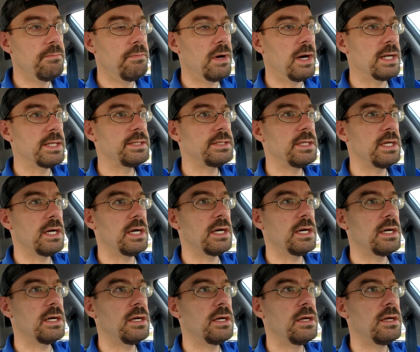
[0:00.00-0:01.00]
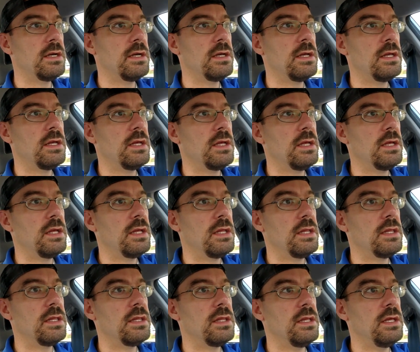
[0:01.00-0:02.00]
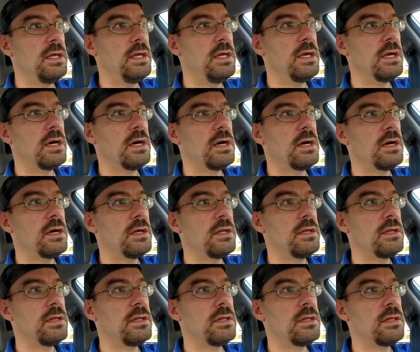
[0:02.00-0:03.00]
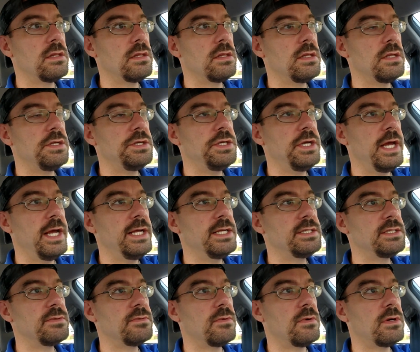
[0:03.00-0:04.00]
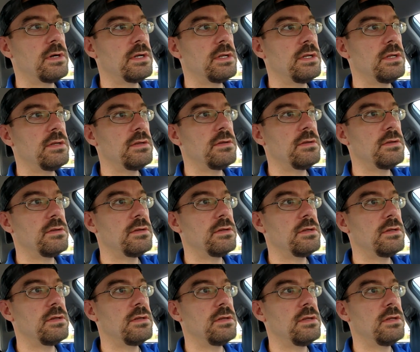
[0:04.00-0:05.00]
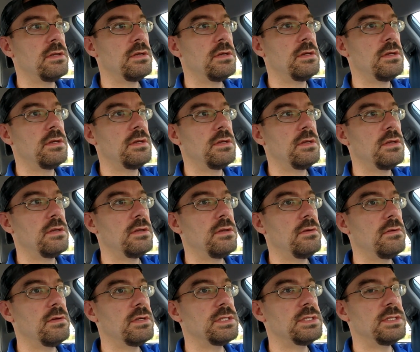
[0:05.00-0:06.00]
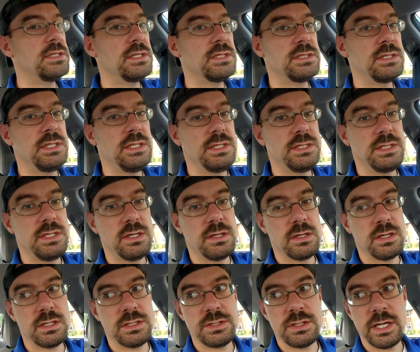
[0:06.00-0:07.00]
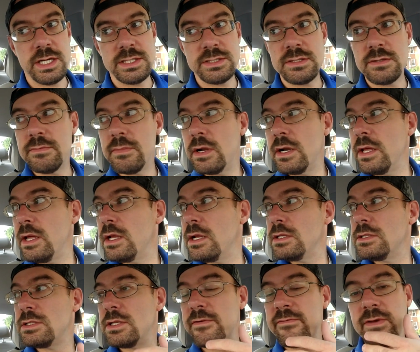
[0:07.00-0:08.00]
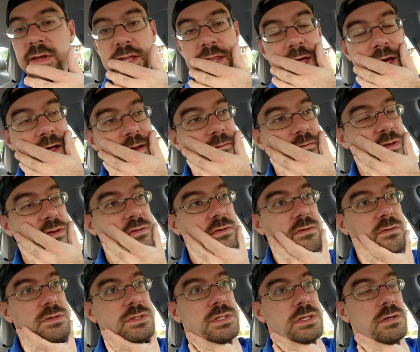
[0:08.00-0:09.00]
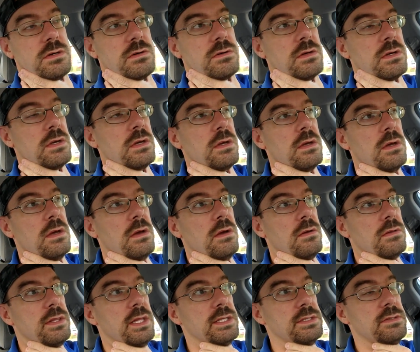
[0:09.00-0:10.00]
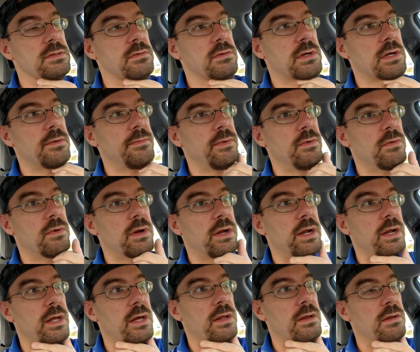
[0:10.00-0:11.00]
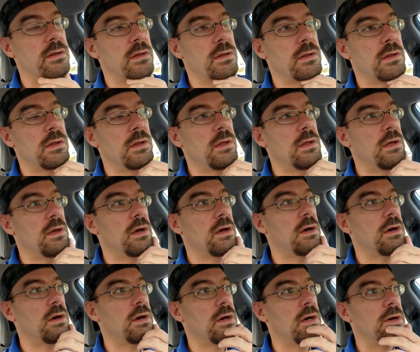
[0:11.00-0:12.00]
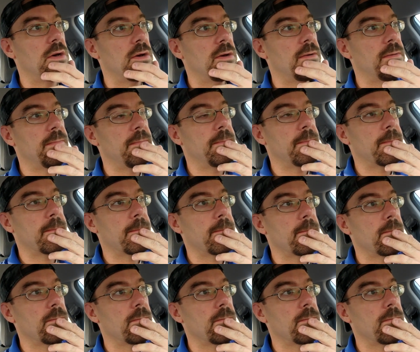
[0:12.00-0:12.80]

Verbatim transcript: but uh, the uh, the Chase one is is easier to transfer money and stuff like that too. So that's what we're going to be working on. Um,